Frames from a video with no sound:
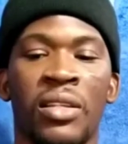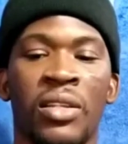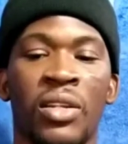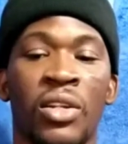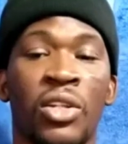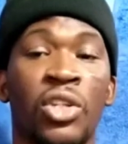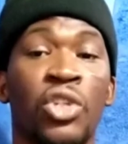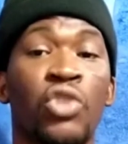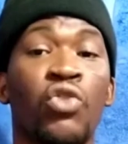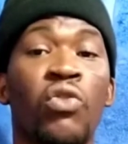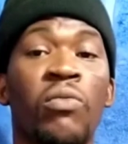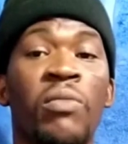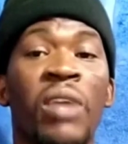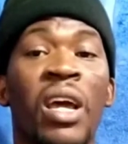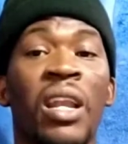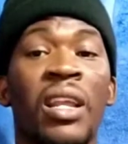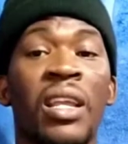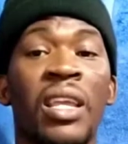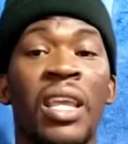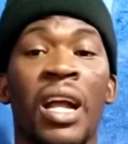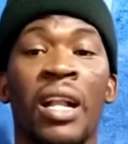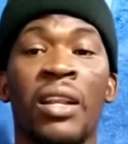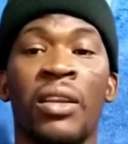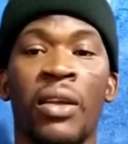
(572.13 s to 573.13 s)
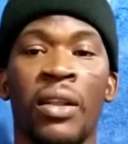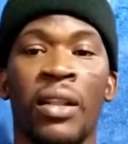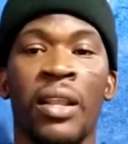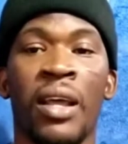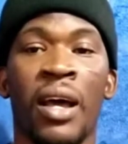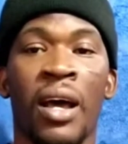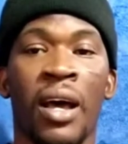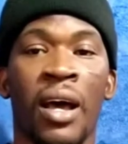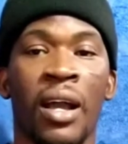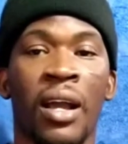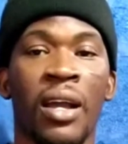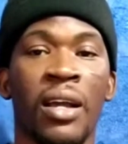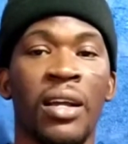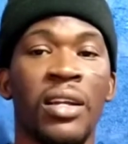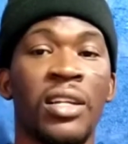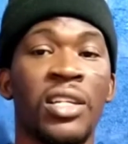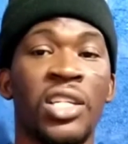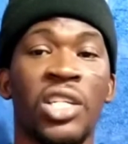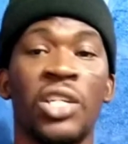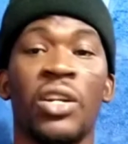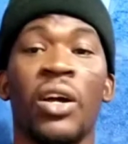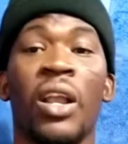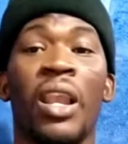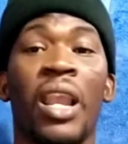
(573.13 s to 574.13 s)
So true me and the girl not talk,
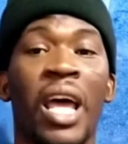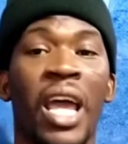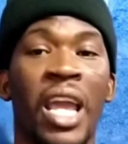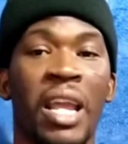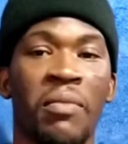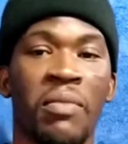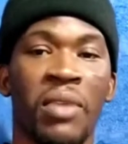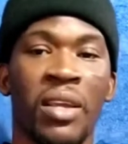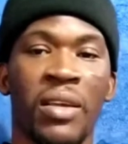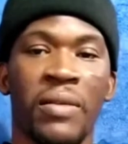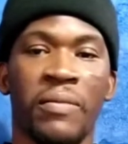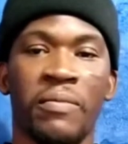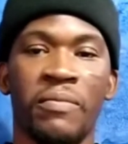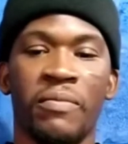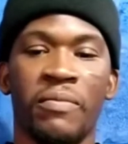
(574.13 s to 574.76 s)
she not like me.